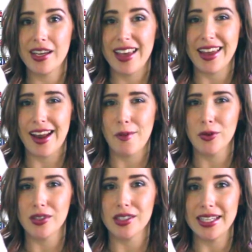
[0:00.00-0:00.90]
Again, I
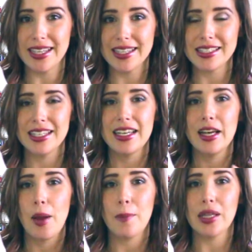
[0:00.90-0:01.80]
will link it
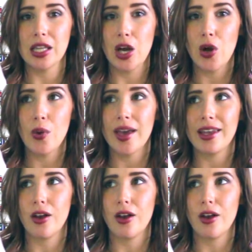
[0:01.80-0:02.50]
below and